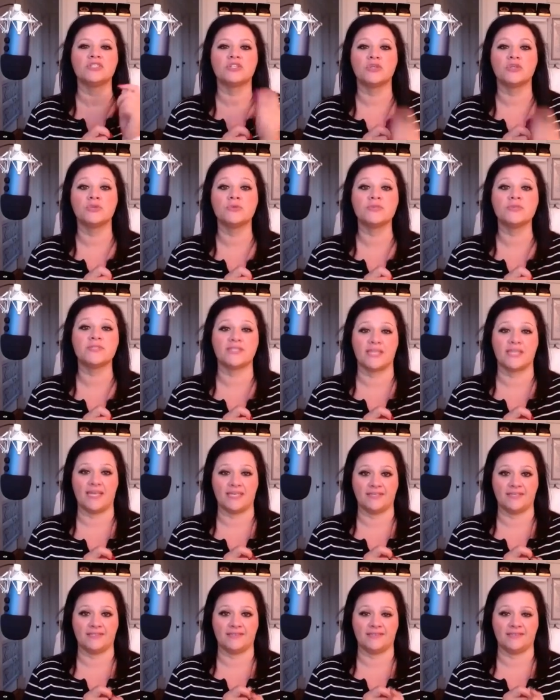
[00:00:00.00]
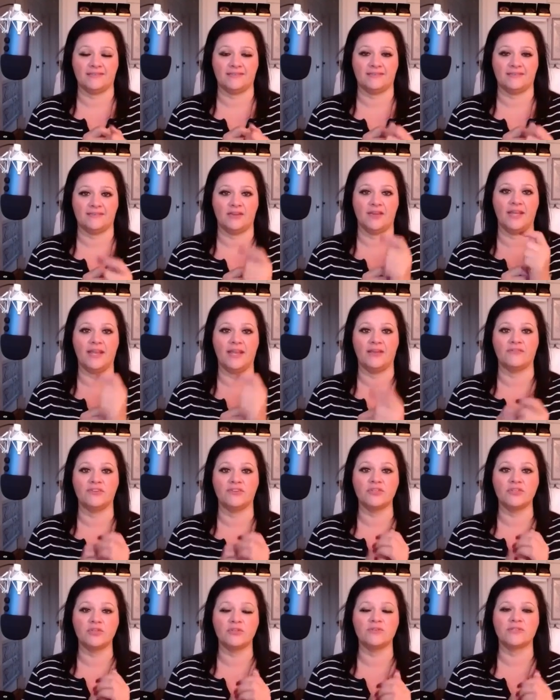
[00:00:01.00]
Tuesdays, all right,
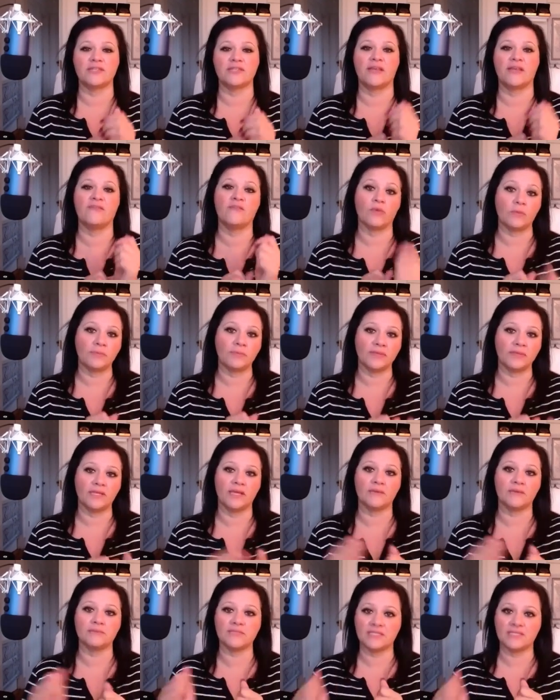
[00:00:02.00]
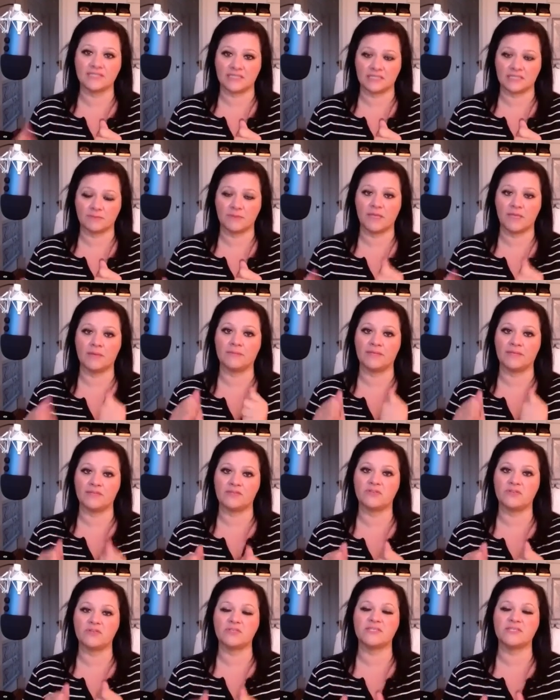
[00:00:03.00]
every Tuesday, 4 p.m. to 6 p.m.
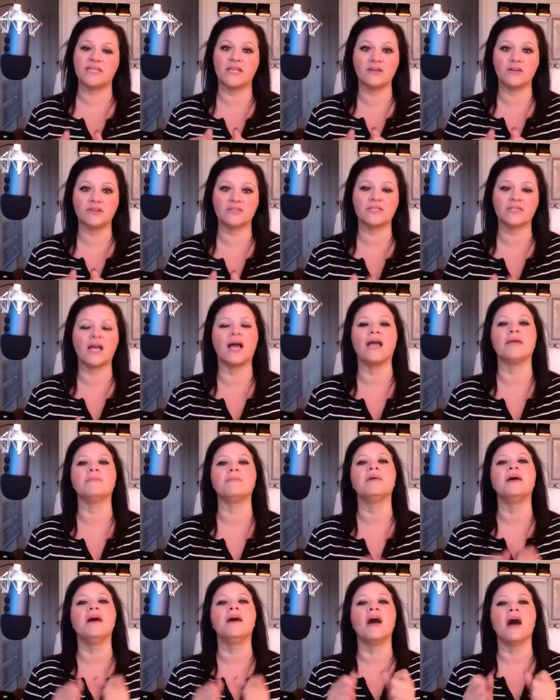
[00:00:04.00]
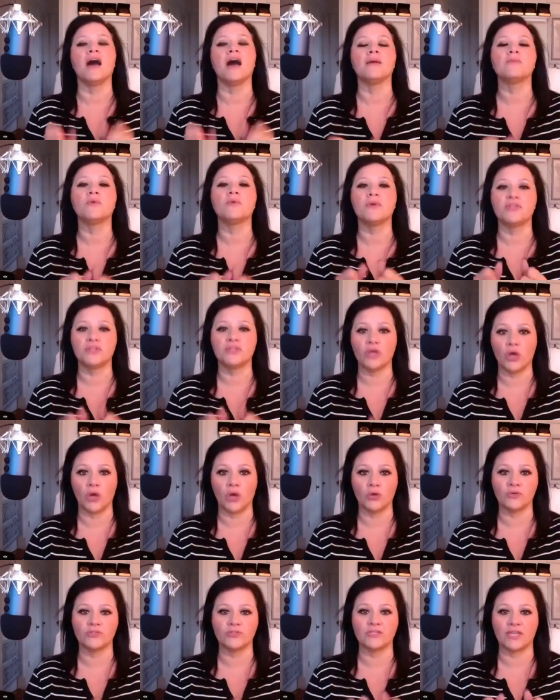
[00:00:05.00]
Eastern Standard Time, I'm going to
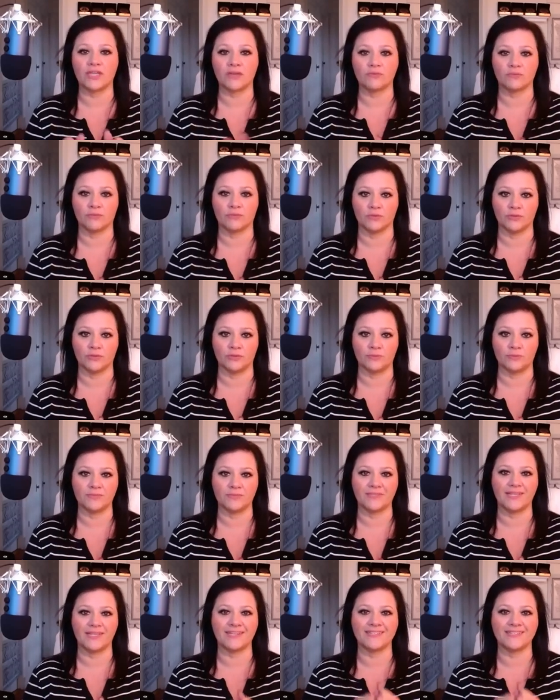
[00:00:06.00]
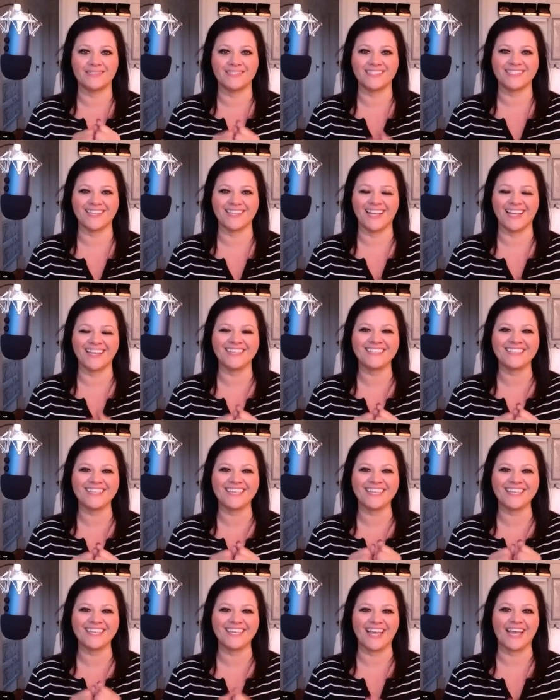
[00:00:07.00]
host a room that is designed
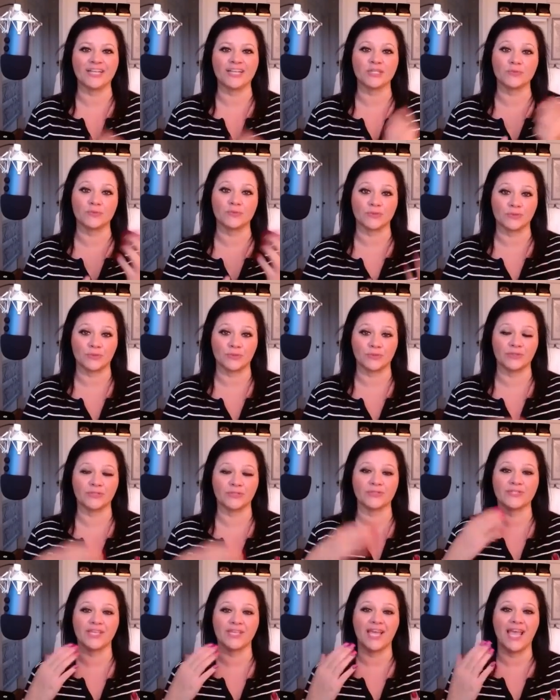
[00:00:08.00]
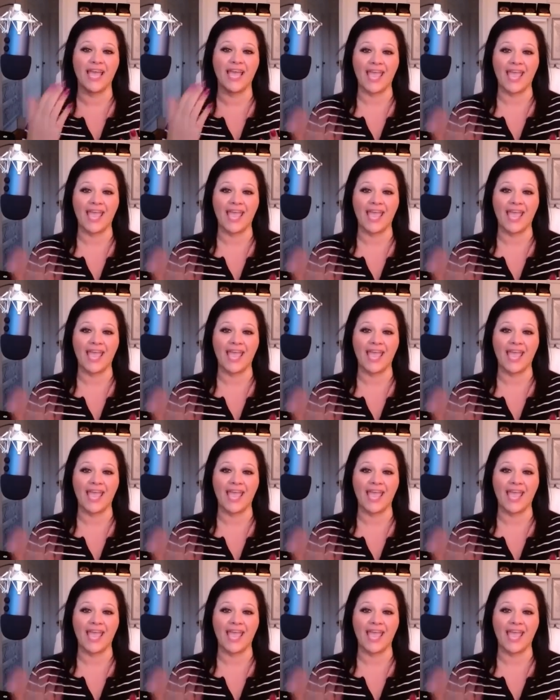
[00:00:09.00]
to connect recruiters